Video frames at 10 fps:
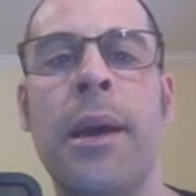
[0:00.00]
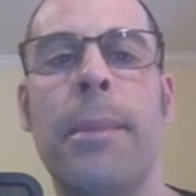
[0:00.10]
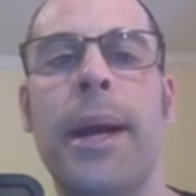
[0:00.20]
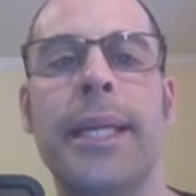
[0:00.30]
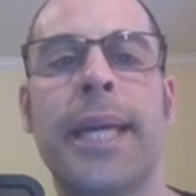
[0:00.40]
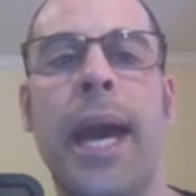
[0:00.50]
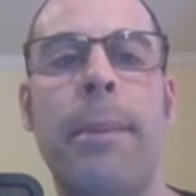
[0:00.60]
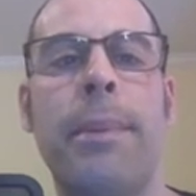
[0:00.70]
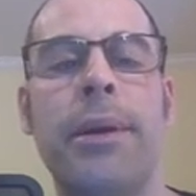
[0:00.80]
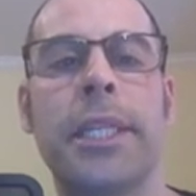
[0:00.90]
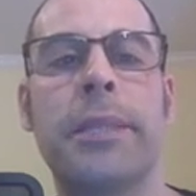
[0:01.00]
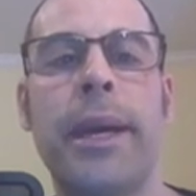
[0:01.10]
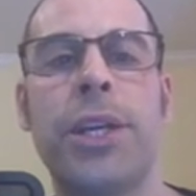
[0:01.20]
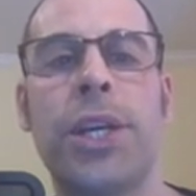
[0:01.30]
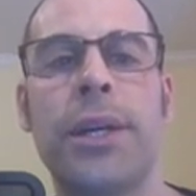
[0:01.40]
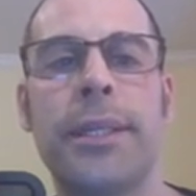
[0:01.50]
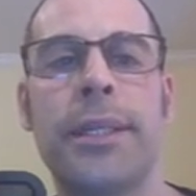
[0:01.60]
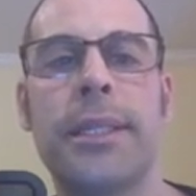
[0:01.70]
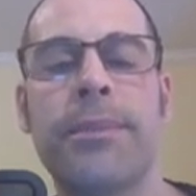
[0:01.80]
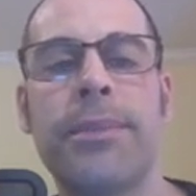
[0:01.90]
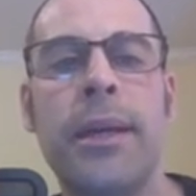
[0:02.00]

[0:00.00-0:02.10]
minus capital expenditures.